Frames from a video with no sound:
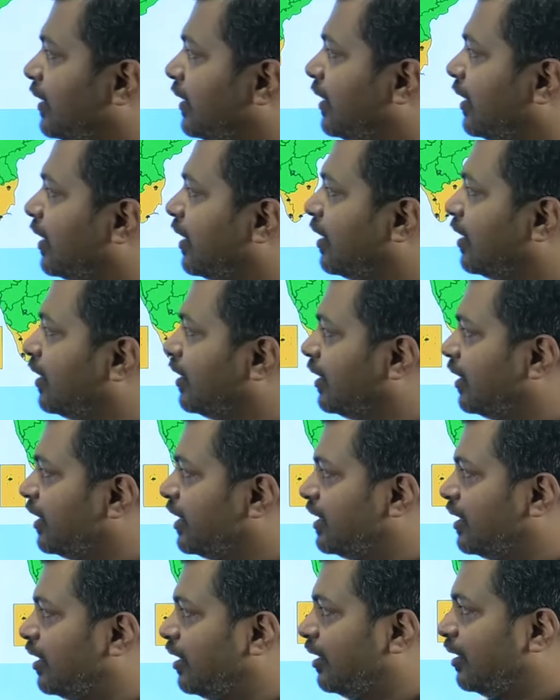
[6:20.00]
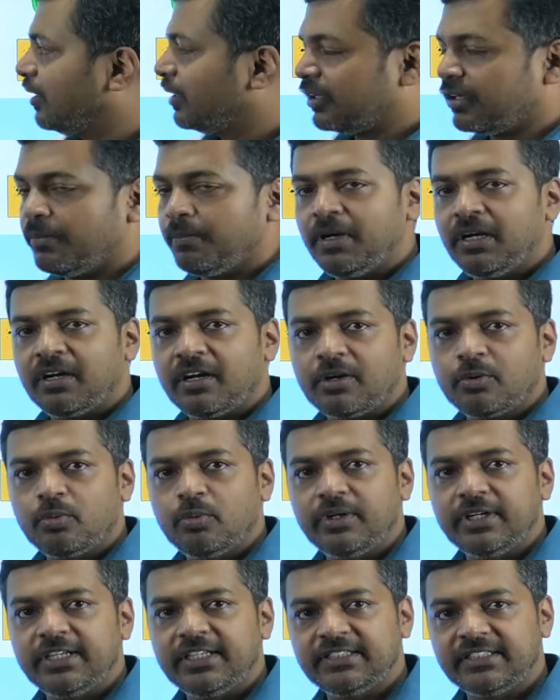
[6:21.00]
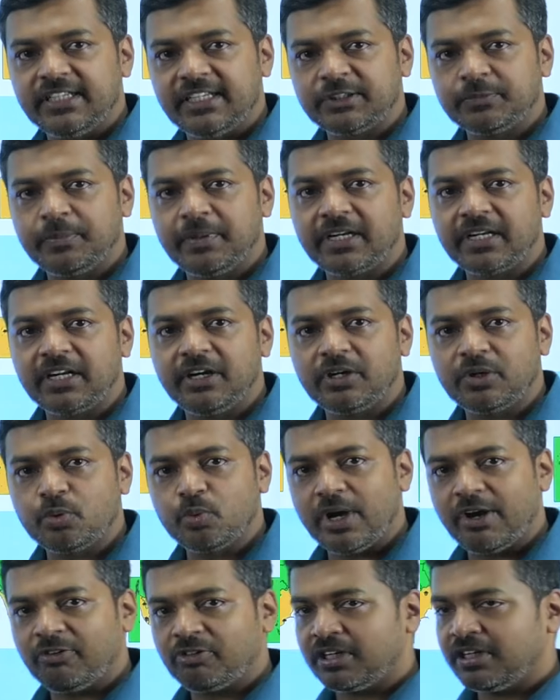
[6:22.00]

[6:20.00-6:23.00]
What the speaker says: Tamil Nadu is expected to have